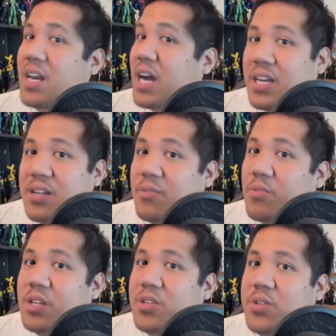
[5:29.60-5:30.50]
And I
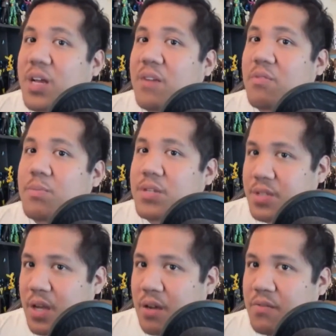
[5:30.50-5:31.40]
didn't want to do that for
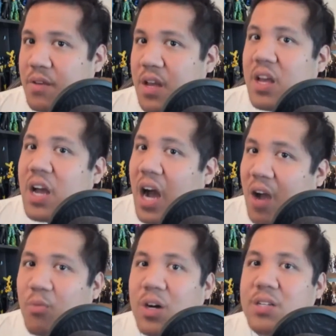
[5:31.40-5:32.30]
myself.
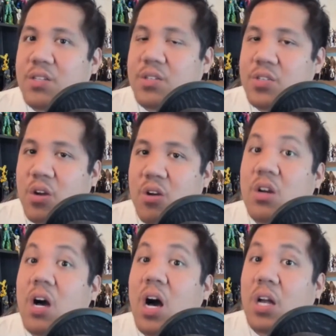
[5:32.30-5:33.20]
I wanted to
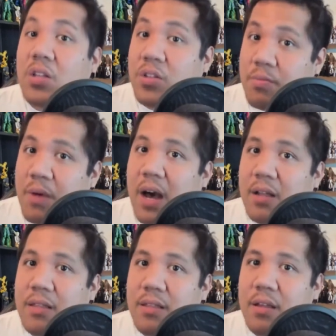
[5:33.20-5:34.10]
start a new
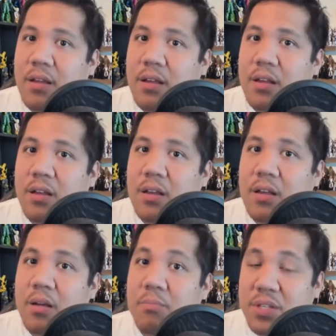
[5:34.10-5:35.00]
path.
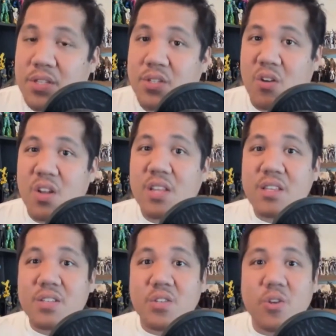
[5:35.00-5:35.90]
But starting
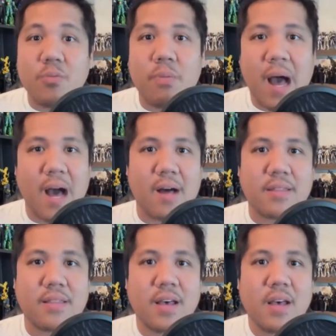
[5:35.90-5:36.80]
this new
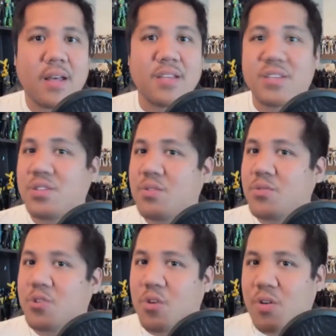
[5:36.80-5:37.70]
path, this
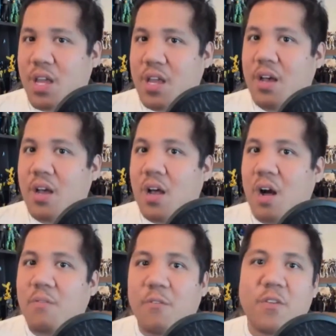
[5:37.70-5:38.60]
new journey
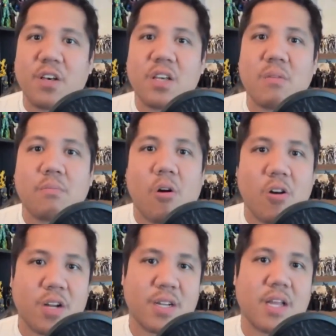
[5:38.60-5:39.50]
of affiliate
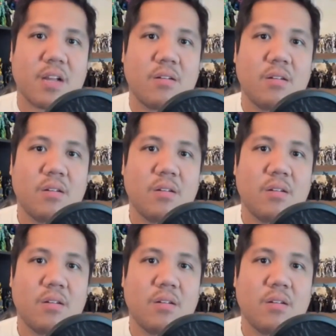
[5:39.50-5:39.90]
marketing